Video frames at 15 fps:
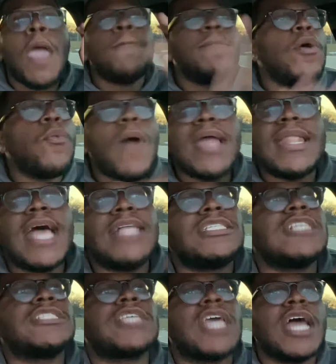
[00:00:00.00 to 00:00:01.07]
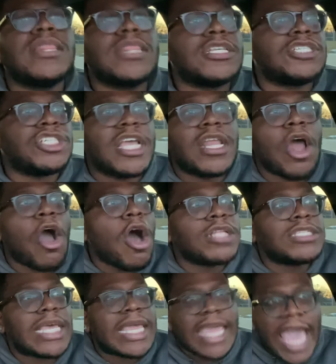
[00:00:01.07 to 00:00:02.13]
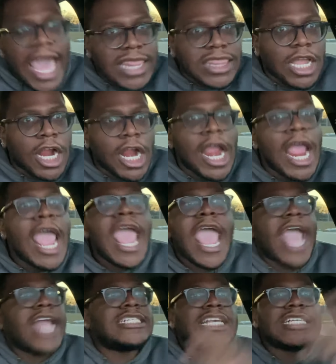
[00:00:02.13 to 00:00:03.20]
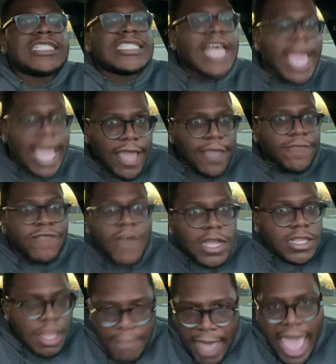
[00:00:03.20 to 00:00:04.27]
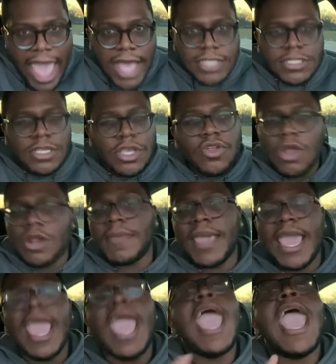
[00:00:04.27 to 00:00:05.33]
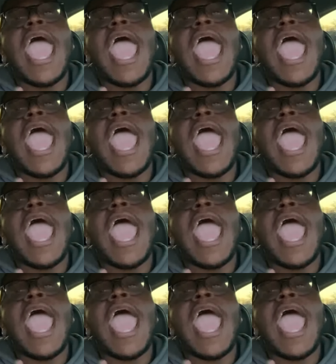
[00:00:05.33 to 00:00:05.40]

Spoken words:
But why not just cut the shit all together and just say, fuck the mask? You know what I mean?